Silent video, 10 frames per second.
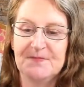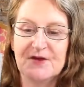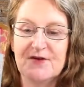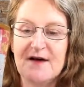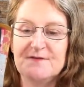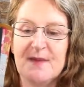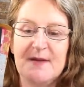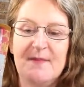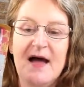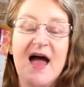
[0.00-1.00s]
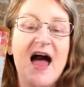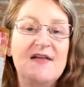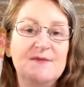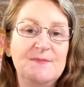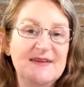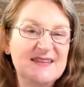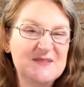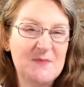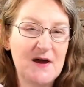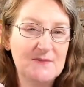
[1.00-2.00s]
craft paper and then being
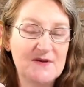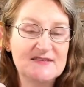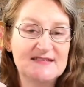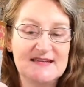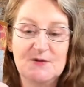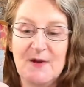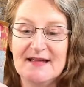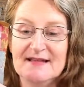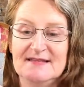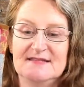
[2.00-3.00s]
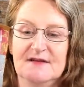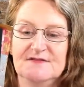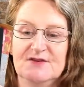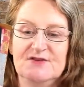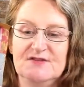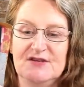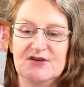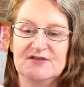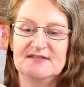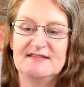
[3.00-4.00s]
inspired by the Dina Wakeley stuff. So using
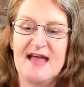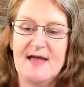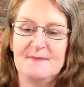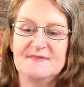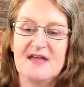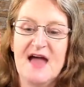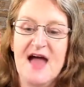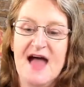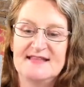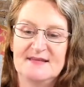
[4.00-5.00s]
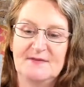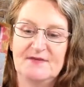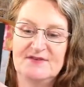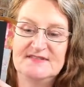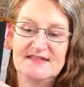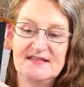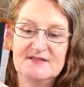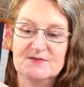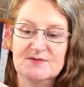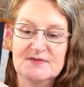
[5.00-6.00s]
her stamps and some of her
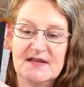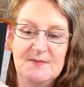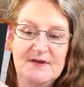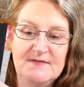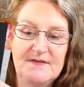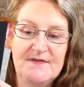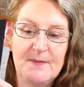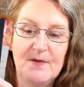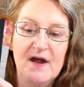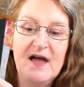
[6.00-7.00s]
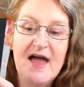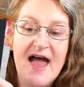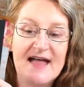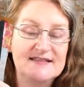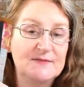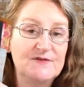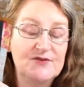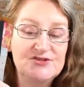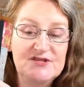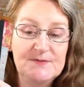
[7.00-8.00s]
stencils and a bit of ephemera and some of her
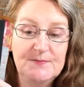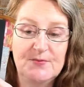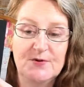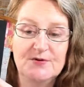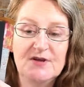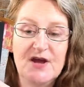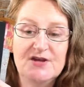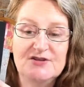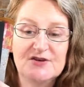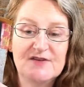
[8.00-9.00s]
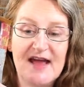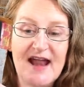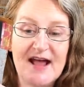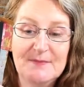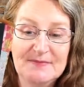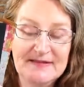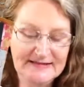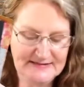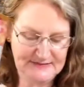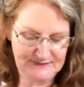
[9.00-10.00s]
chipboard to create a completely
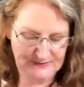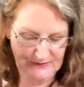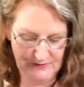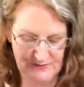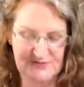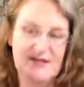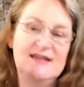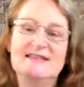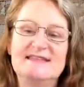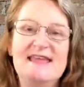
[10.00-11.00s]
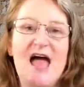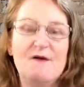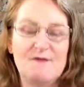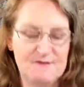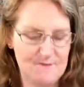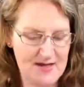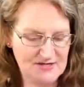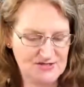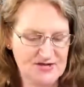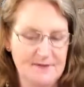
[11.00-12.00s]
different look. So you can see how we've
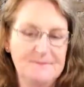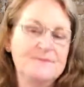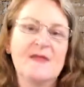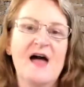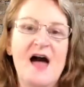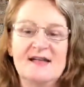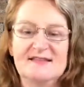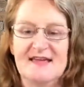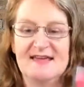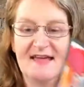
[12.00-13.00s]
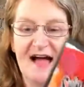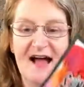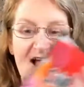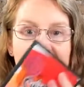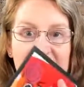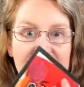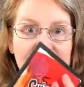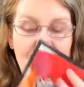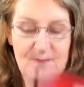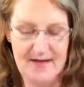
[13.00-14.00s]
mashed up taking a card
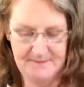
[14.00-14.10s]
format